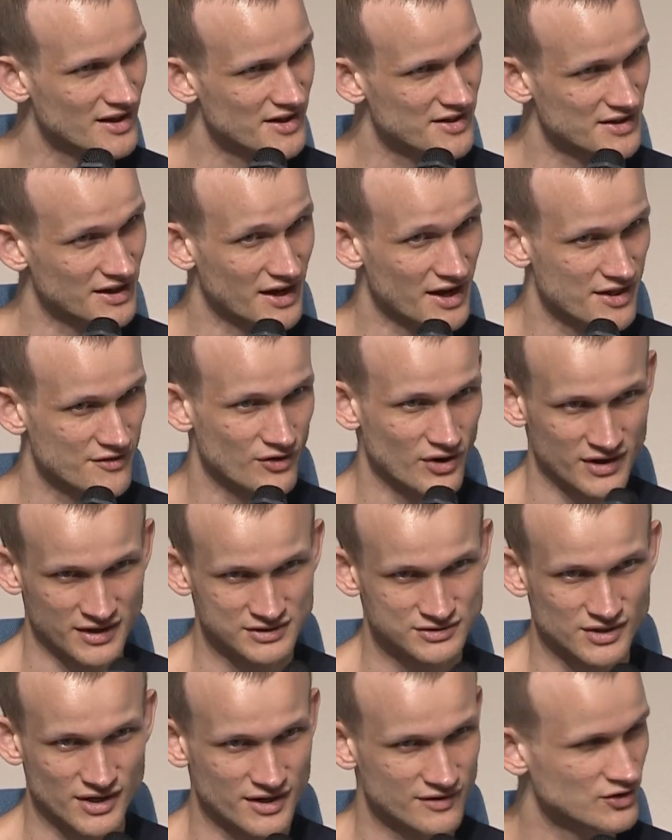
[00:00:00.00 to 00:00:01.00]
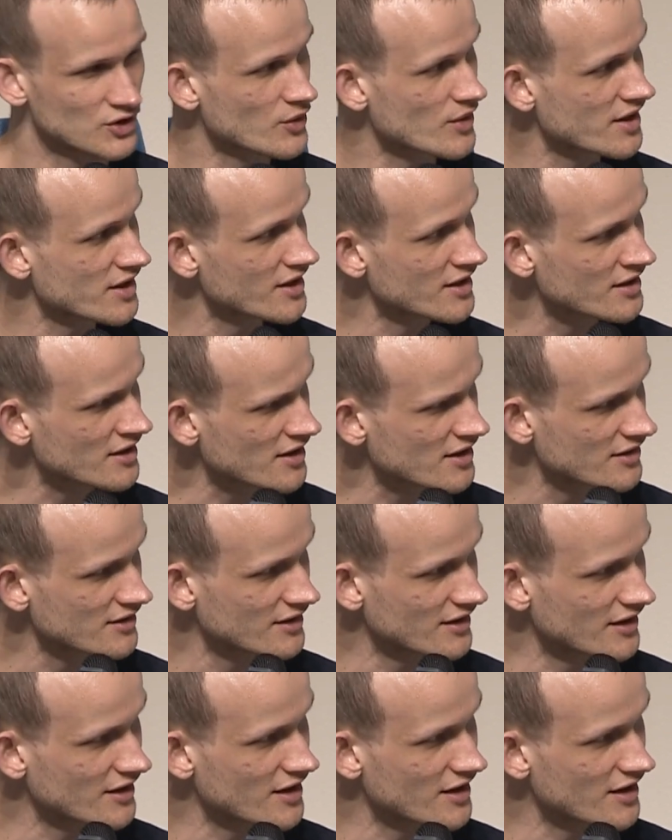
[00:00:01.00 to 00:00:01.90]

satisfying a lot of those things.